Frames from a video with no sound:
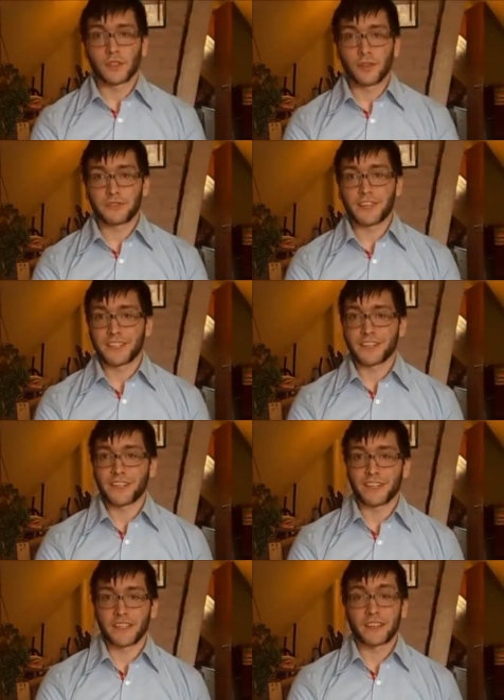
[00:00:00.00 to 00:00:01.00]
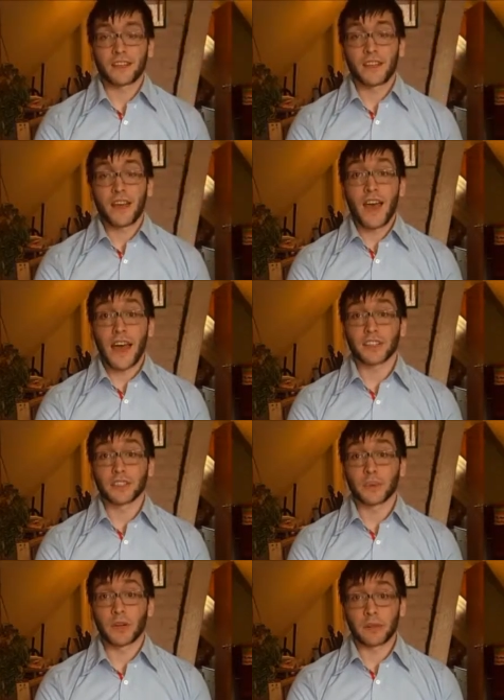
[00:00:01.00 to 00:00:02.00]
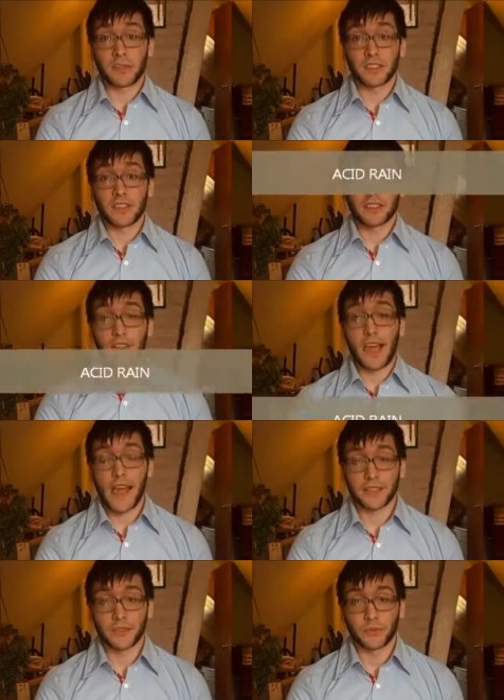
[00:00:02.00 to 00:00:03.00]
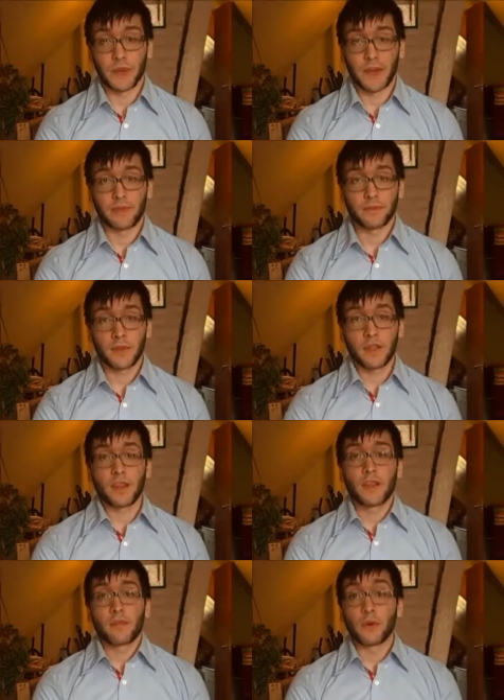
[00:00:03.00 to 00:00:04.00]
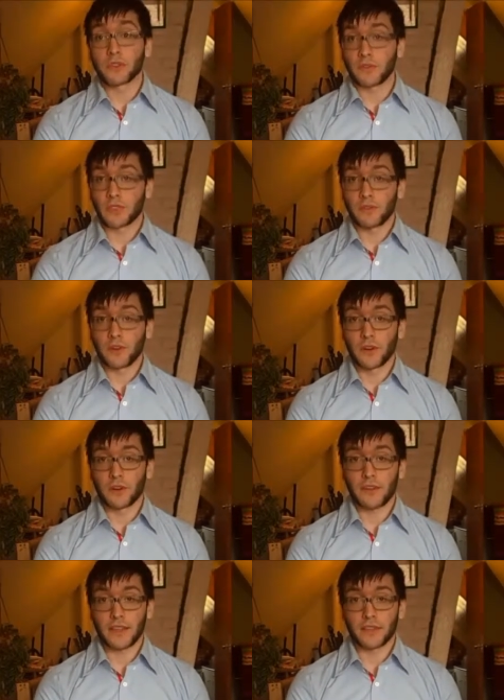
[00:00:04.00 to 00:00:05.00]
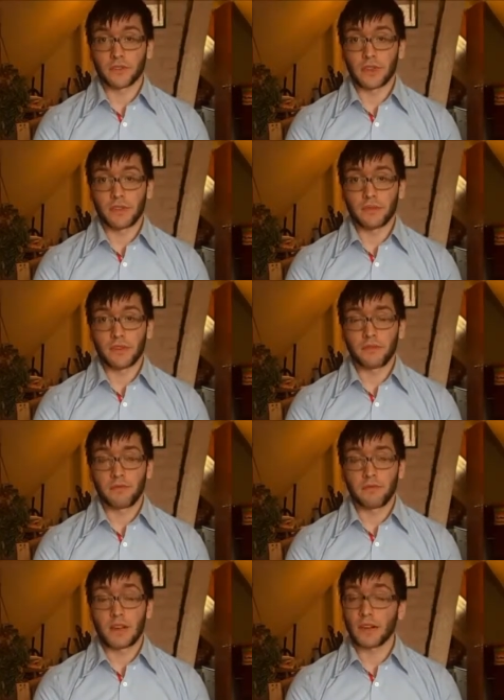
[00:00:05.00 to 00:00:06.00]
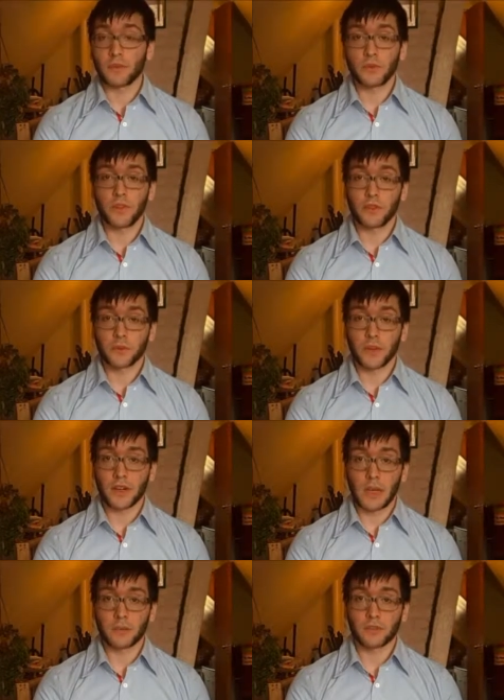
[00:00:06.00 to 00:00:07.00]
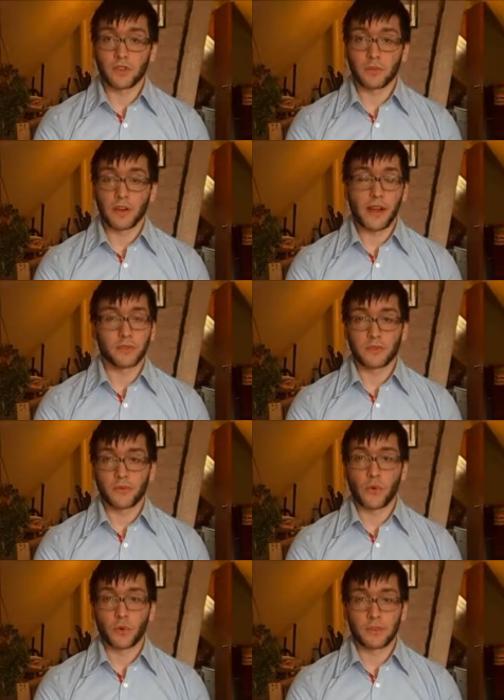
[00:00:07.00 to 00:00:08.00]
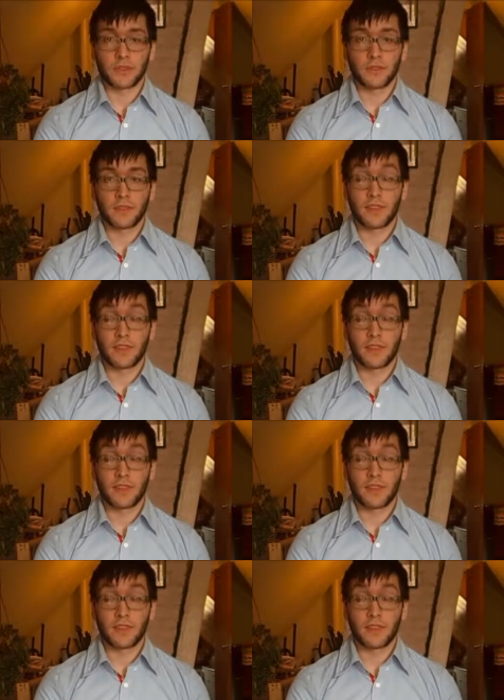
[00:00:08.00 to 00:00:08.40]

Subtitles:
Close te Zandi. Actually, we're going to be discussing acid rain. Most of us have heard of acid rain, but not everyone knows where it comes from or how it's formed.